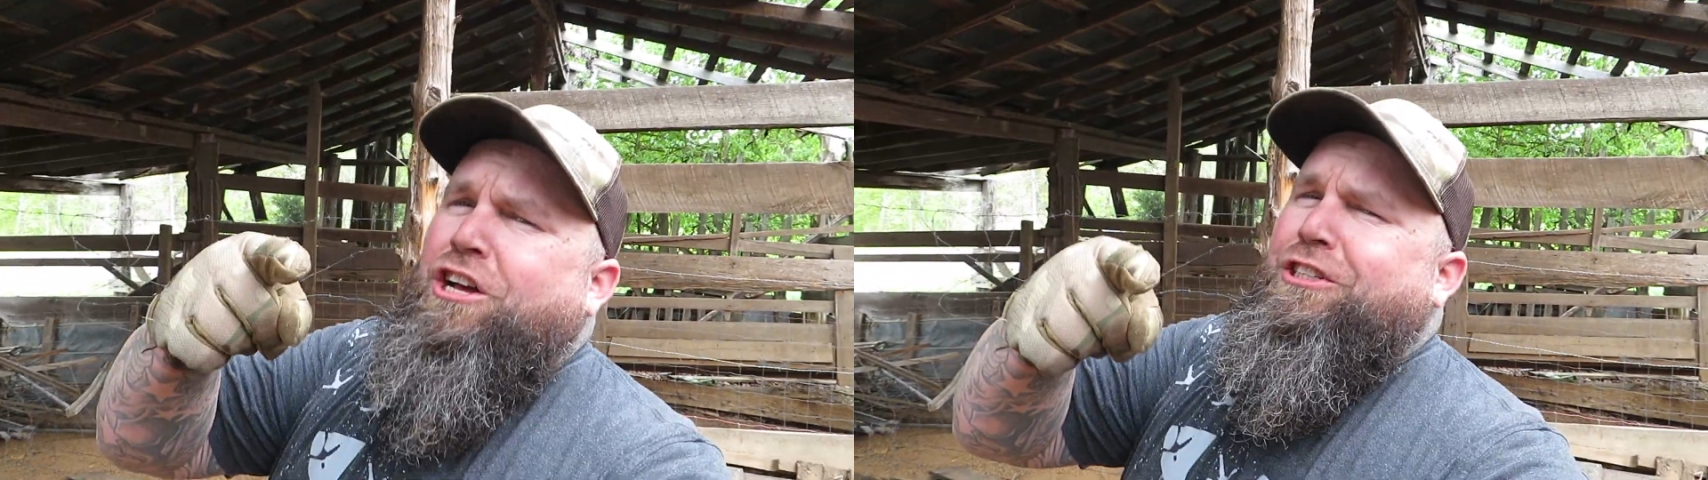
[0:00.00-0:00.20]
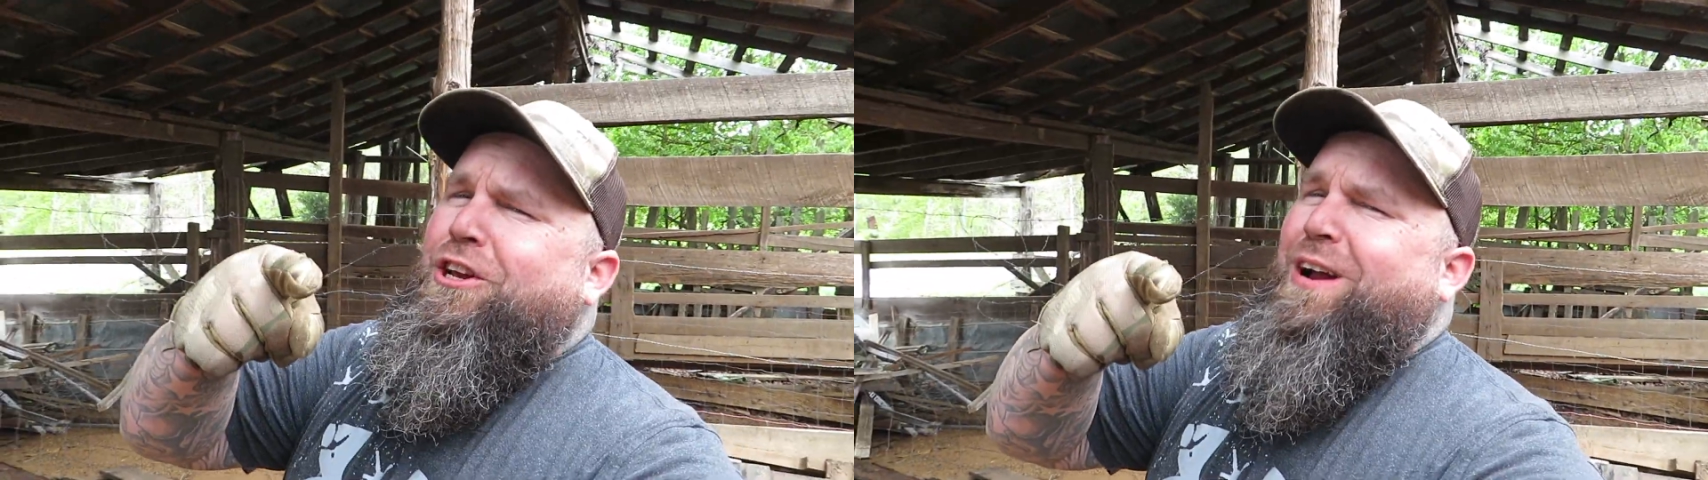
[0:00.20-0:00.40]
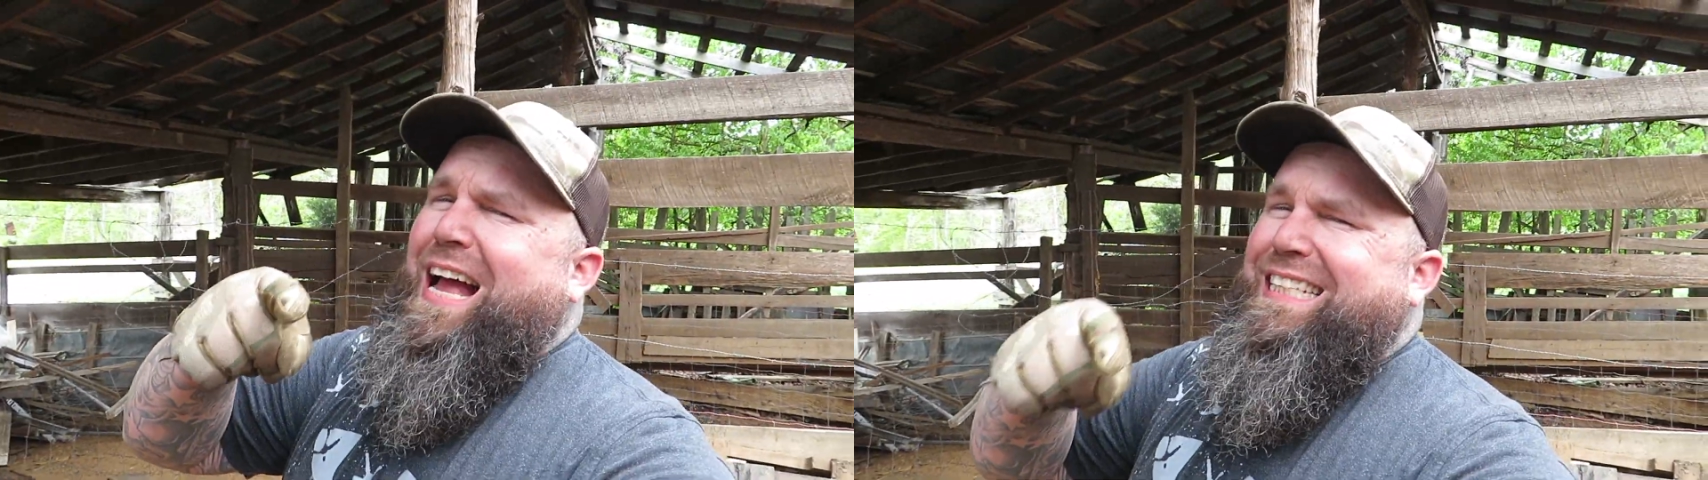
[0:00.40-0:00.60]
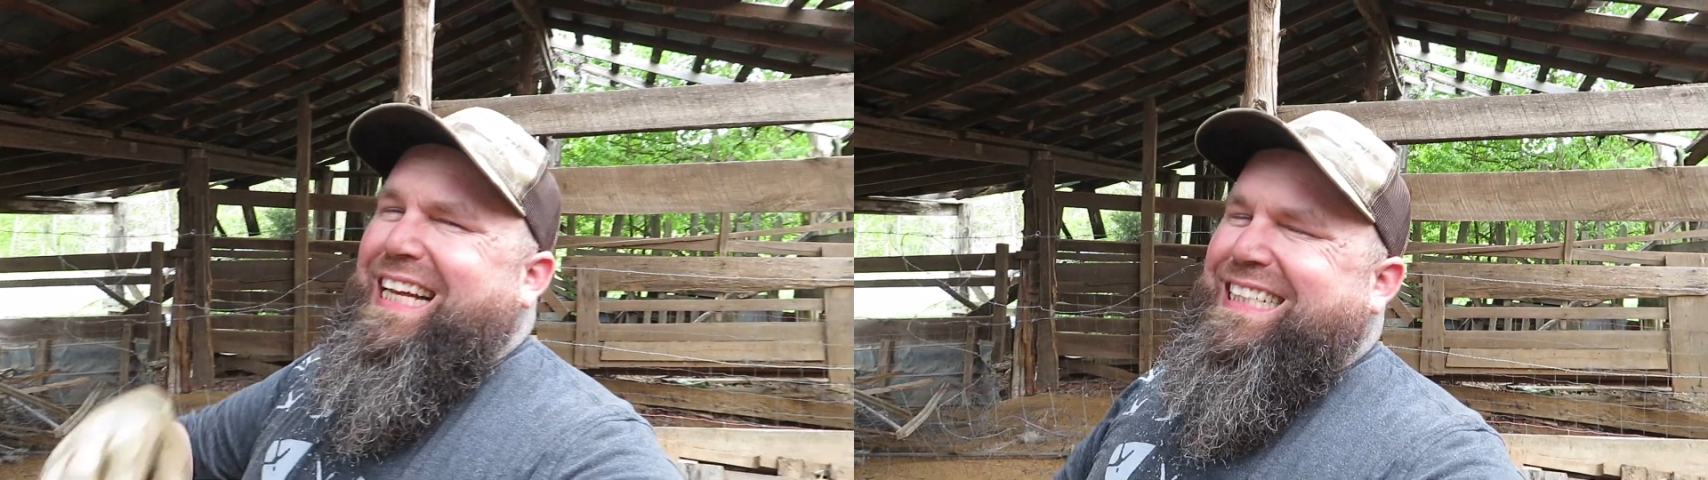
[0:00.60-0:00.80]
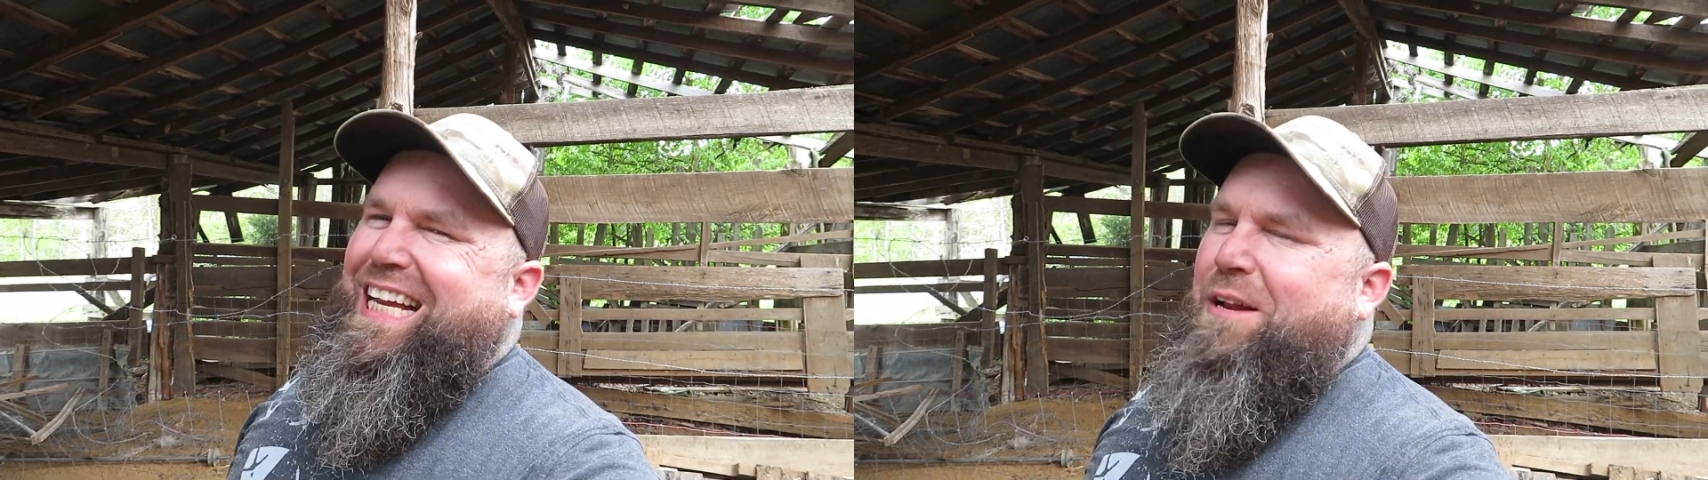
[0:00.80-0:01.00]
So, guys,
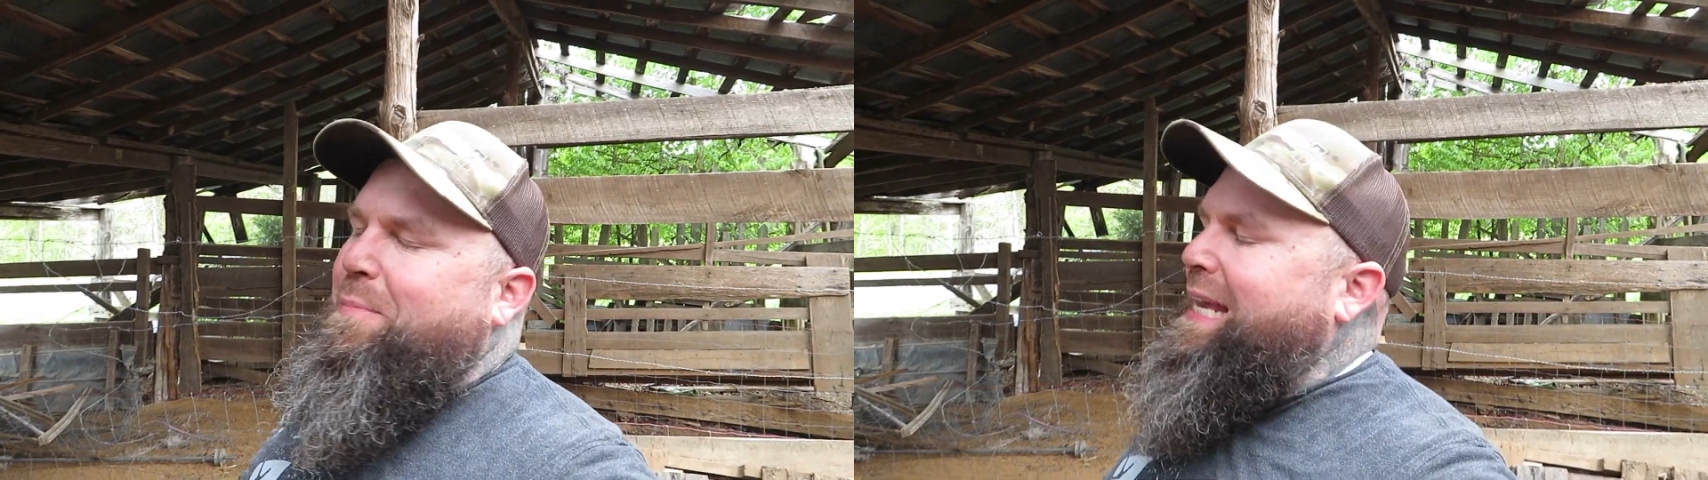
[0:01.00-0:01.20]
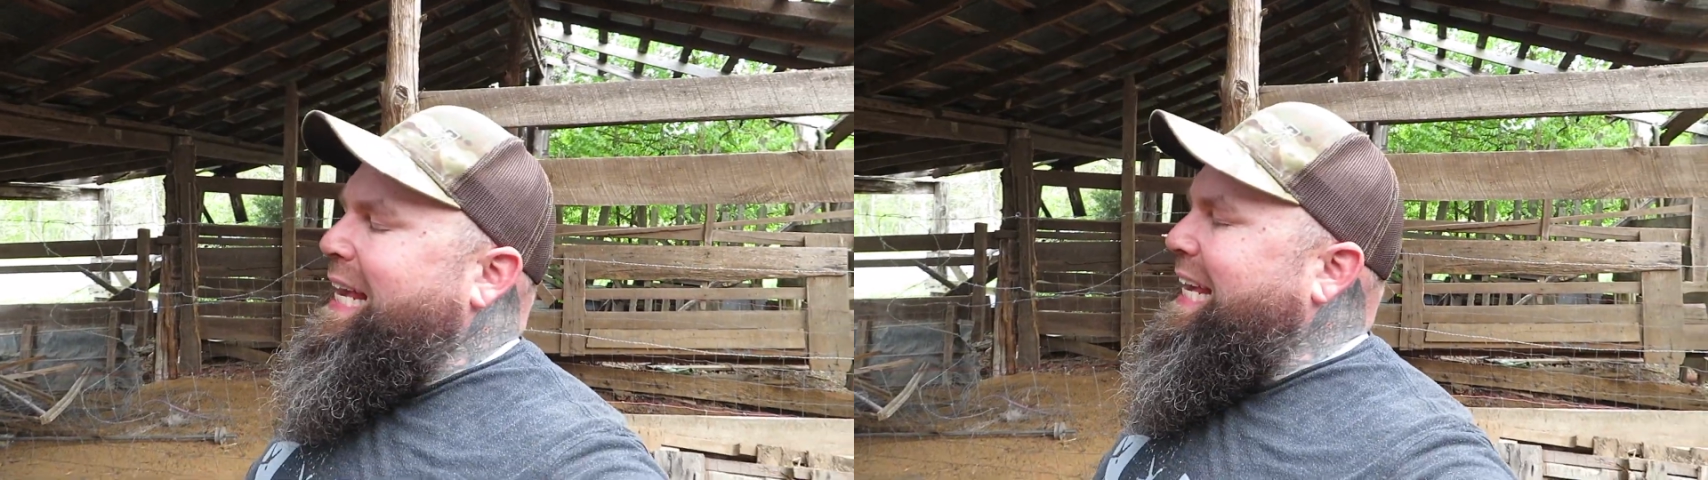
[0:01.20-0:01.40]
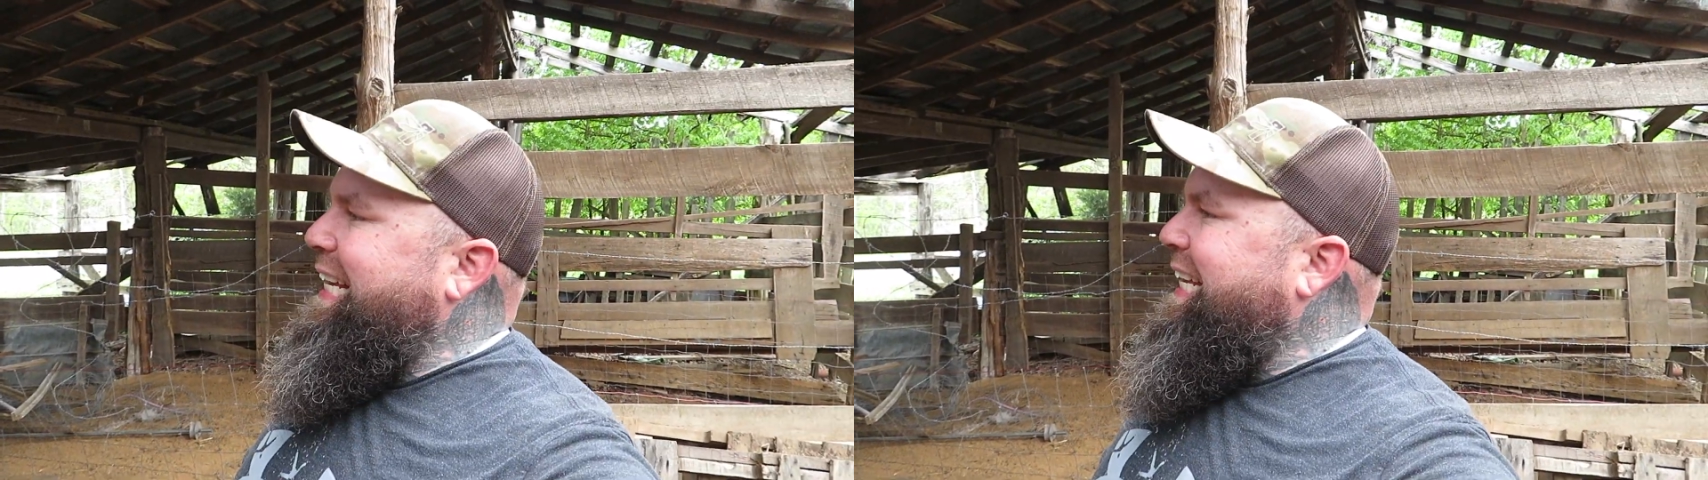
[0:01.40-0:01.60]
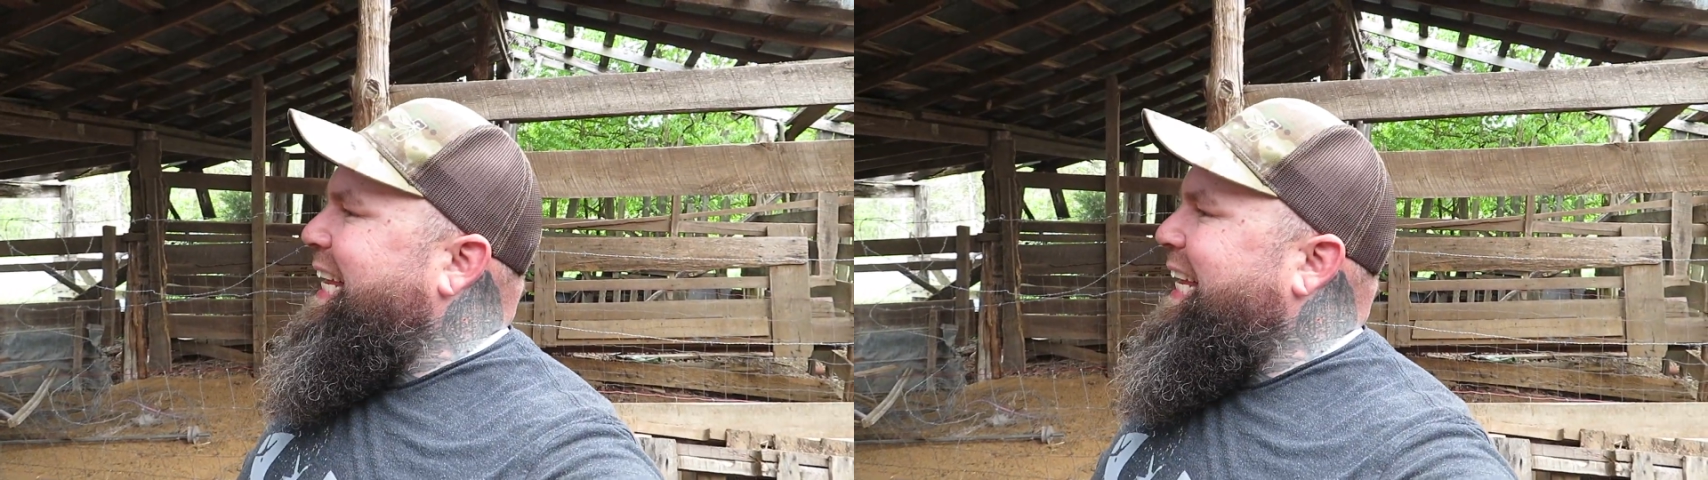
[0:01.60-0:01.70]
that's going to be it.